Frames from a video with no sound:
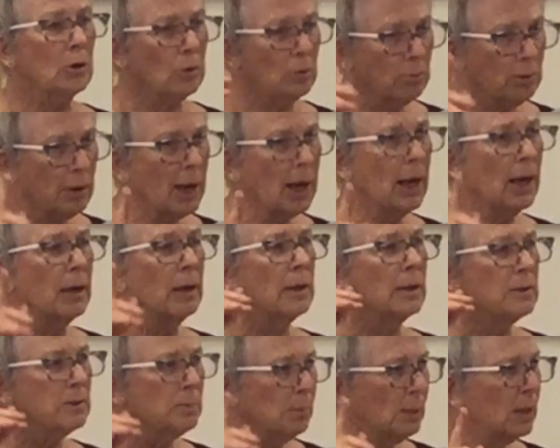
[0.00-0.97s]

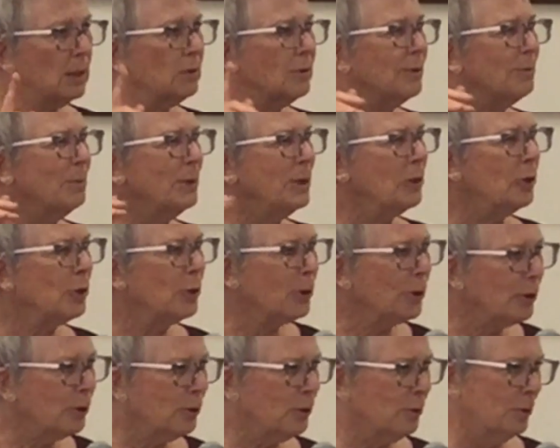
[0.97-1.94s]
Quran is meant to be
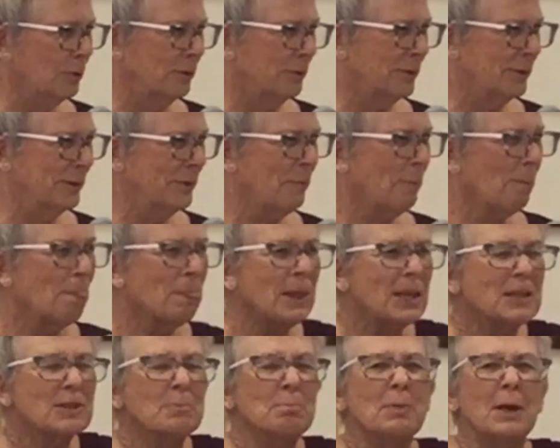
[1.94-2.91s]
heard.
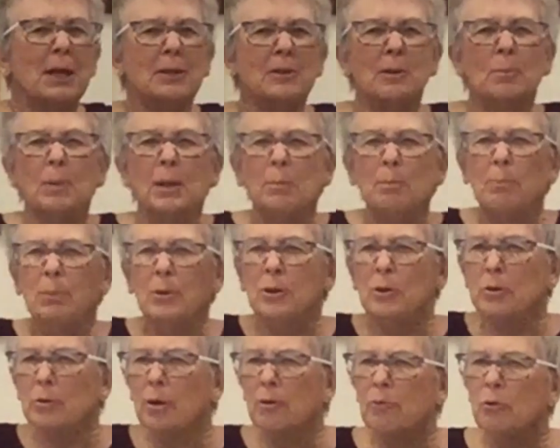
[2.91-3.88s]
It's meant to be
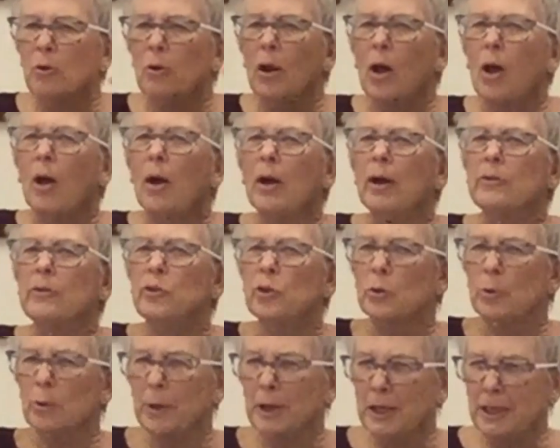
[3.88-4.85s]
beautiful on
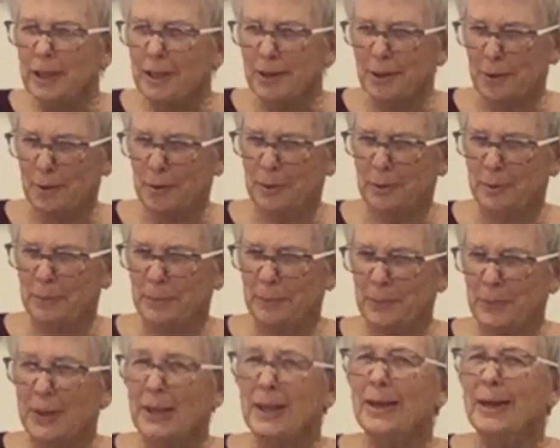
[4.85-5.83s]
your ear
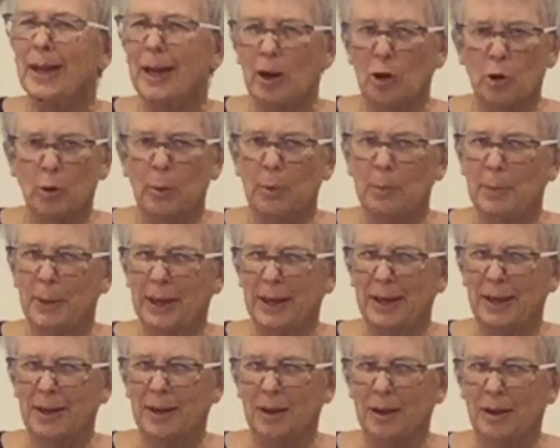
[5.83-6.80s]
in
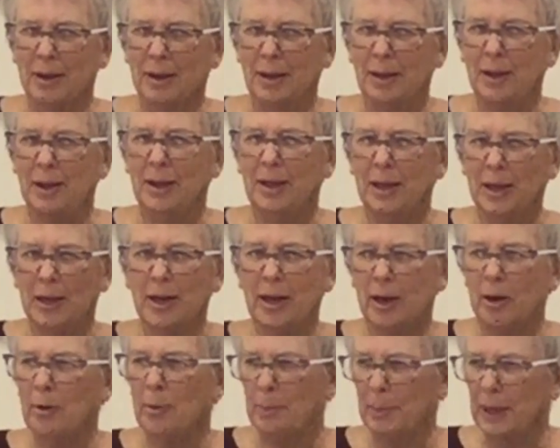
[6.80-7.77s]
Aramaic, in
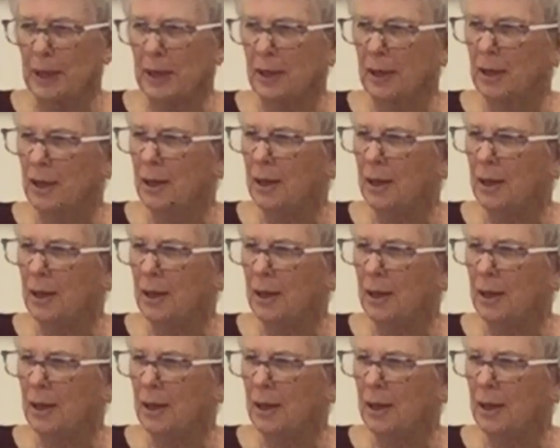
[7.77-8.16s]
Arabic.